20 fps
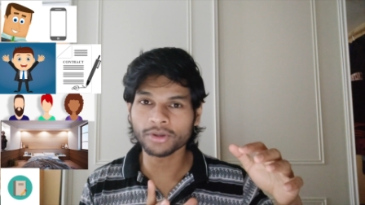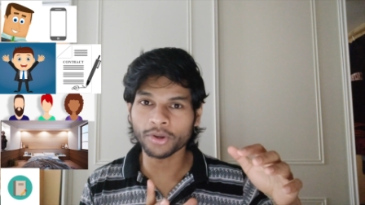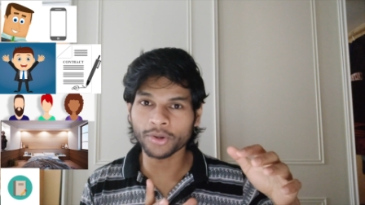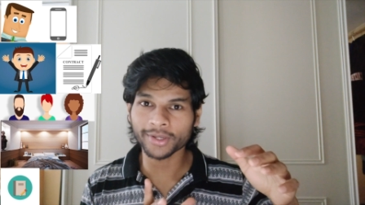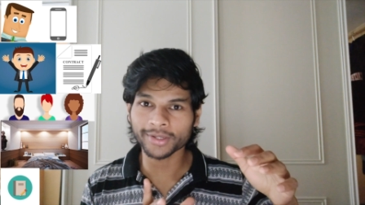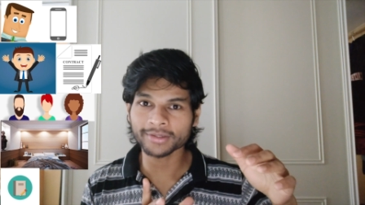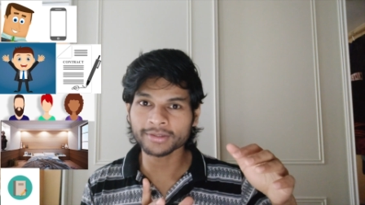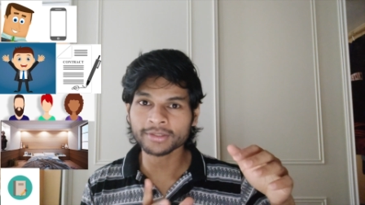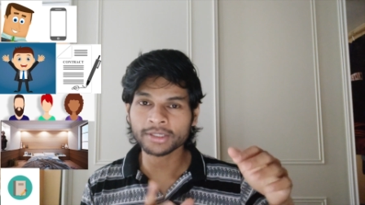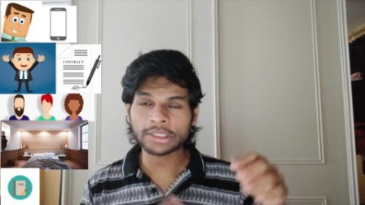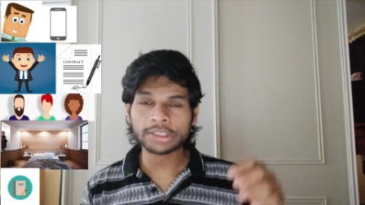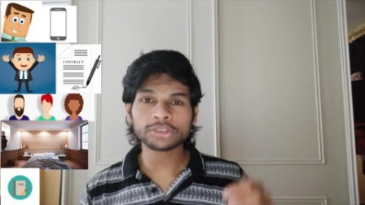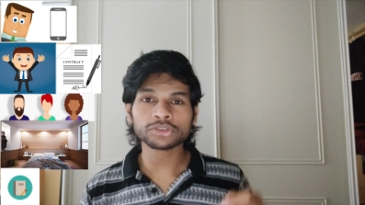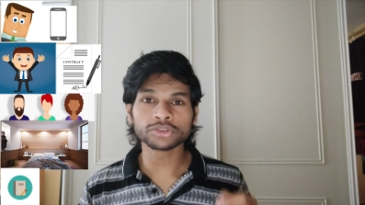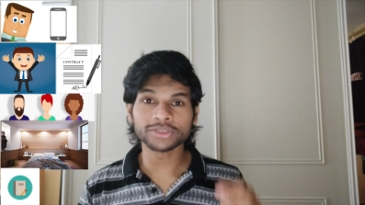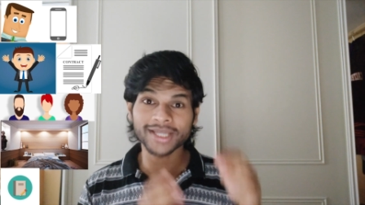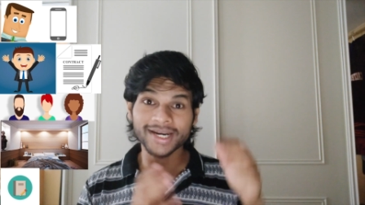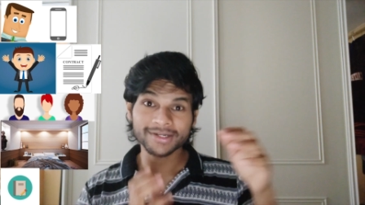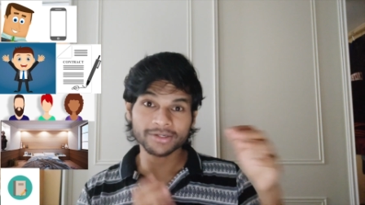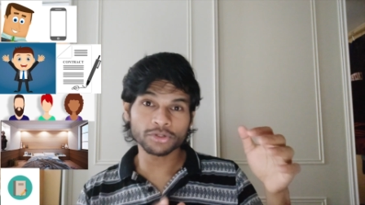Okay,
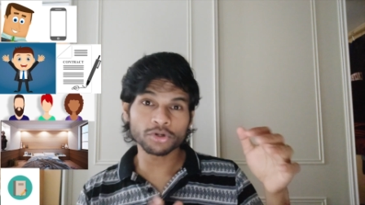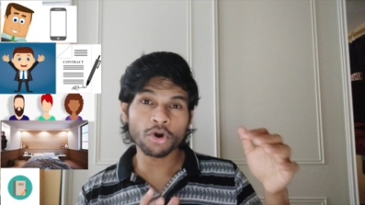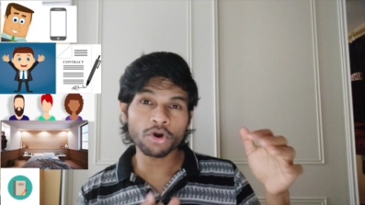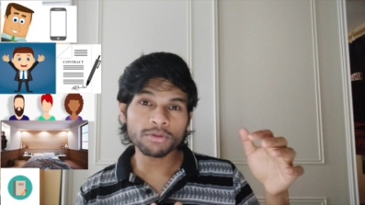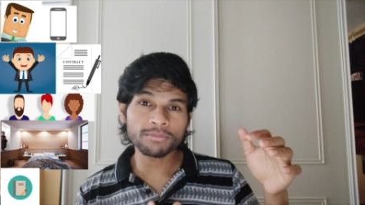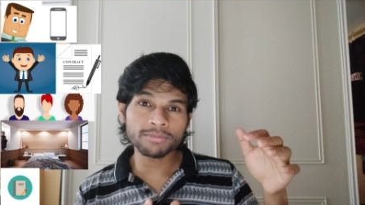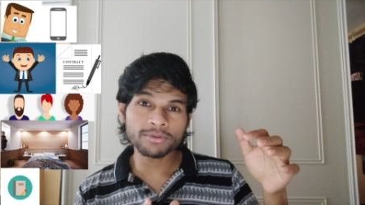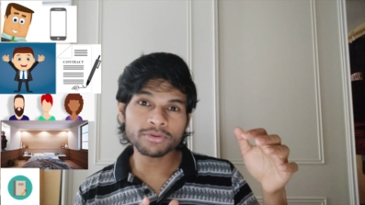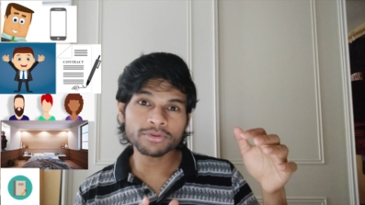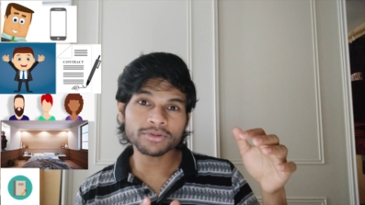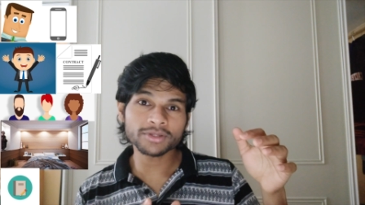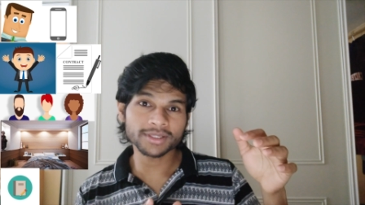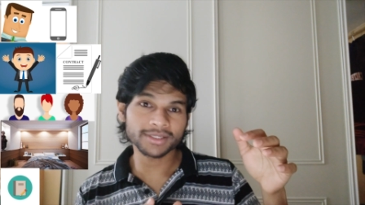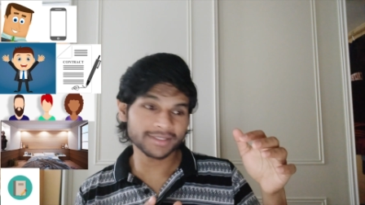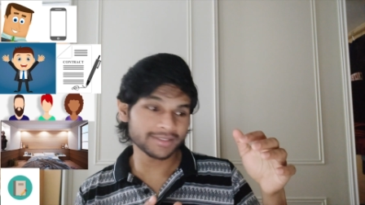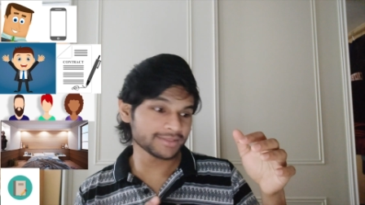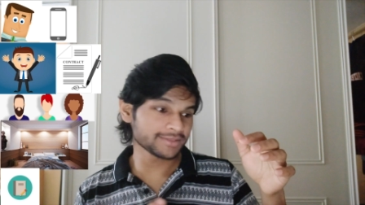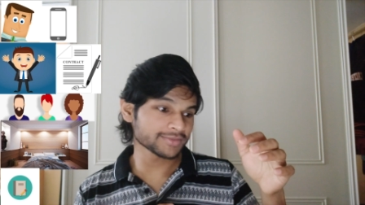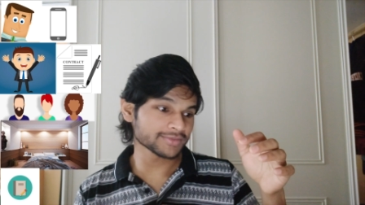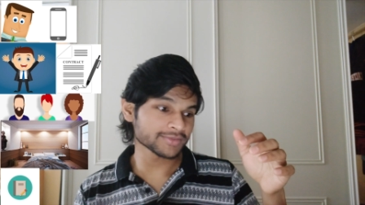so that notebook
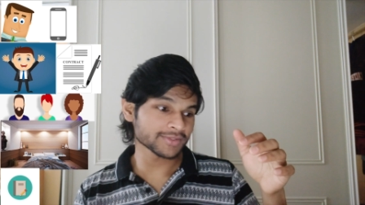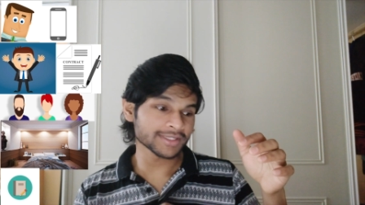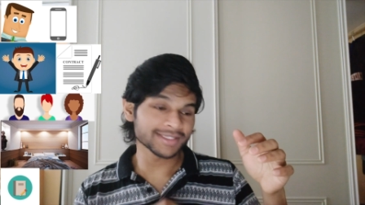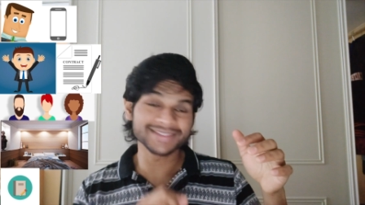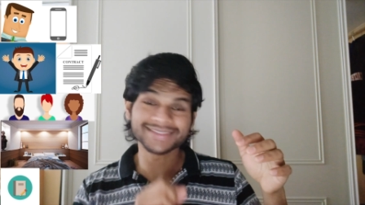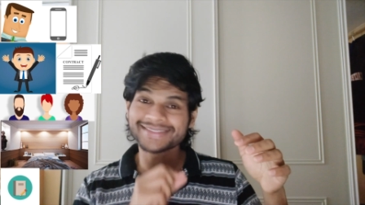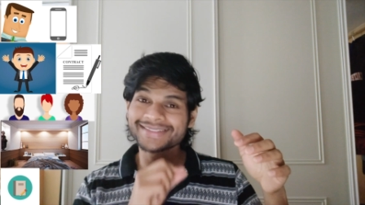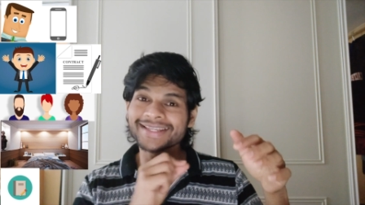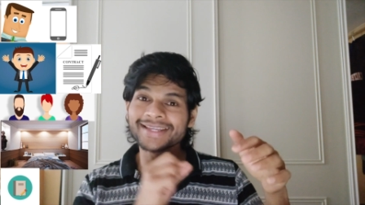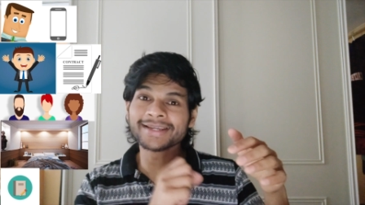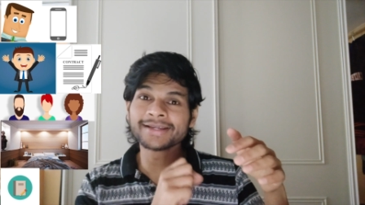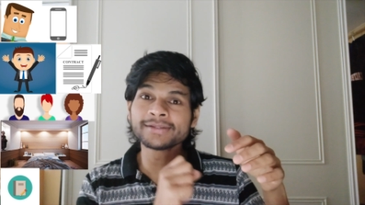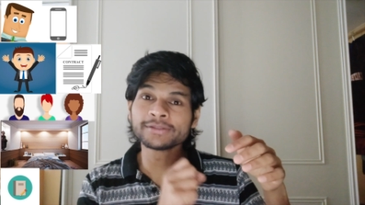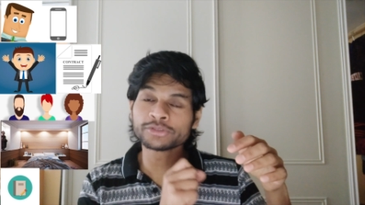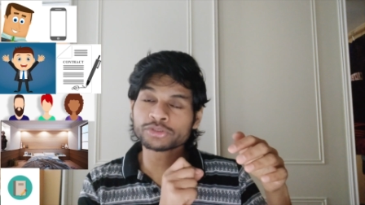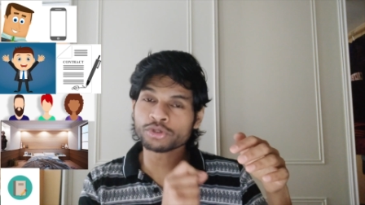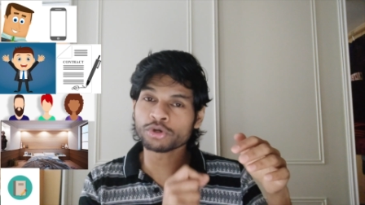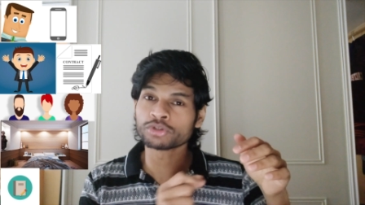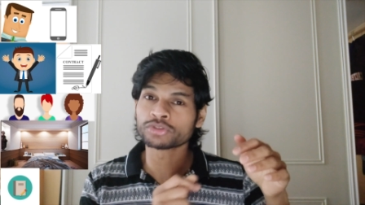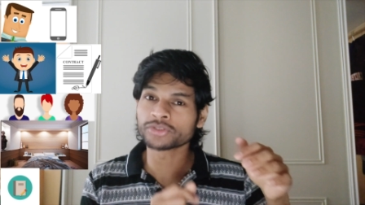is his single
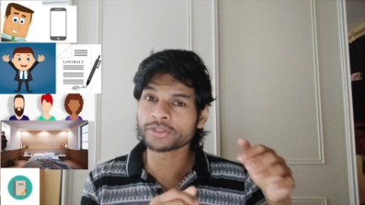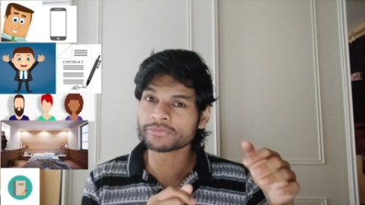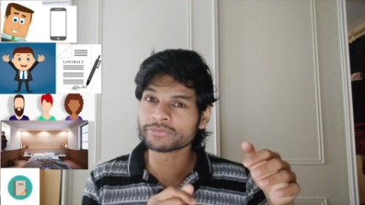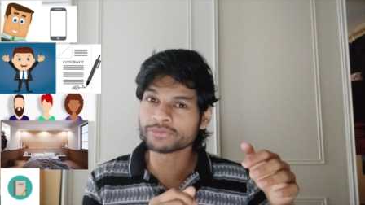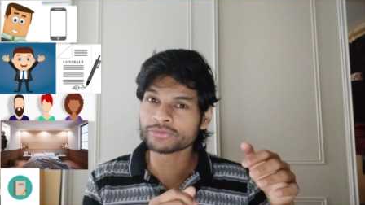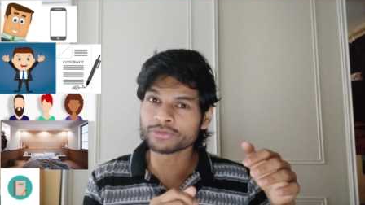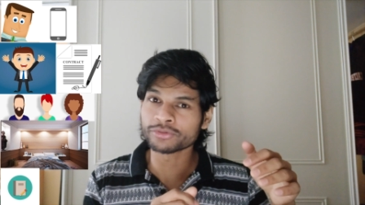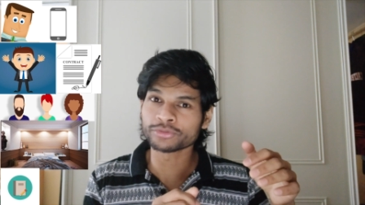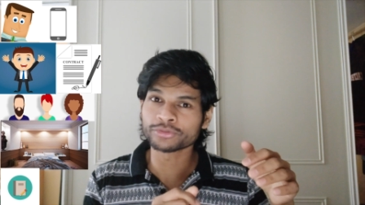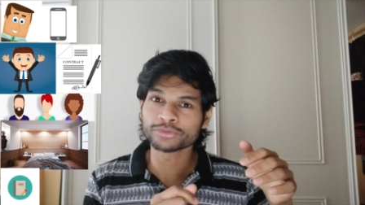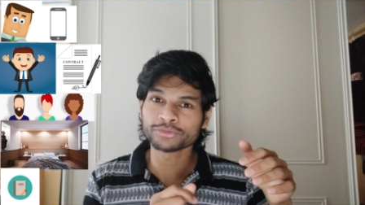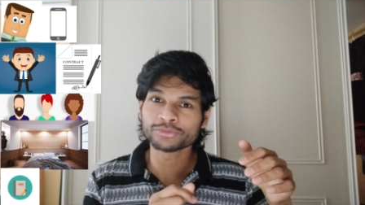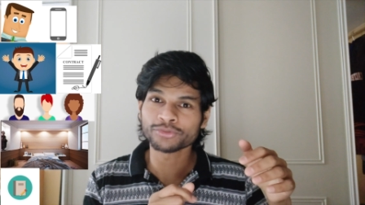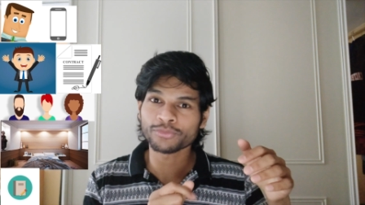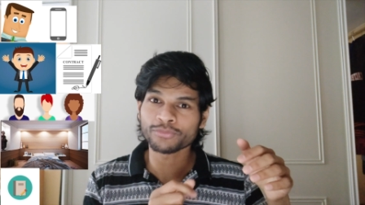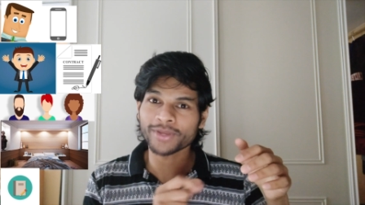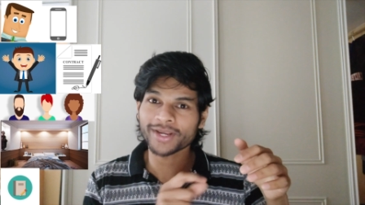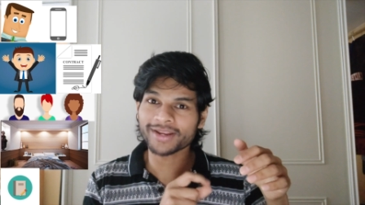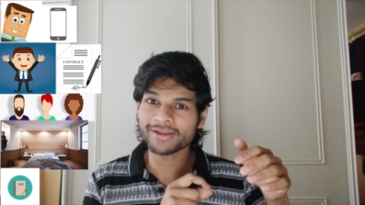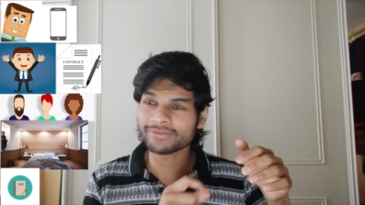source of truth. So
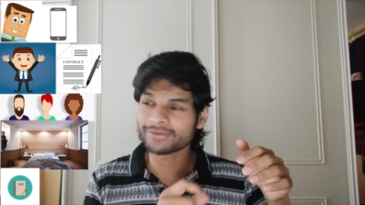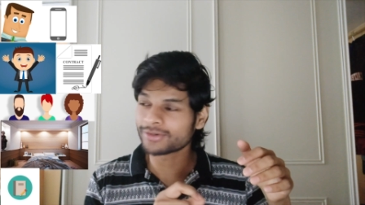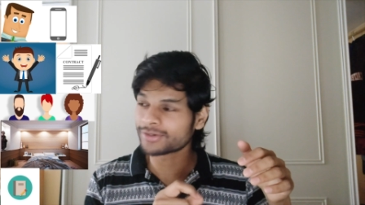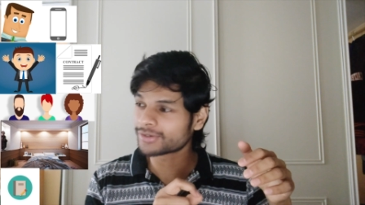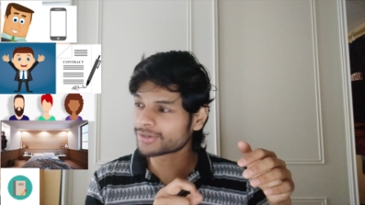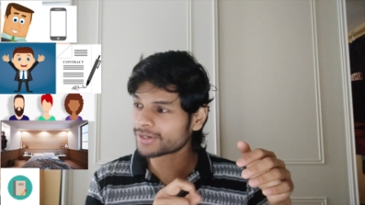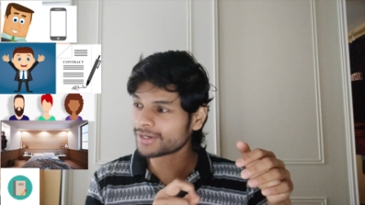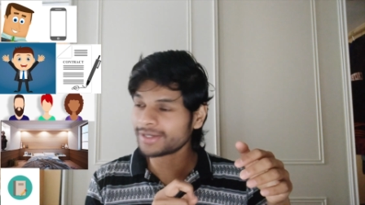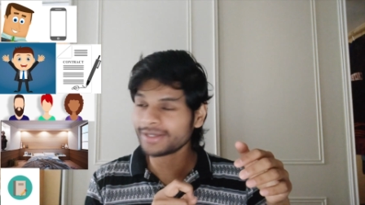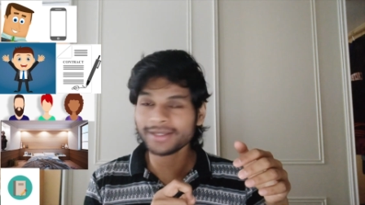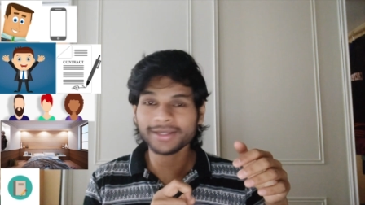whenever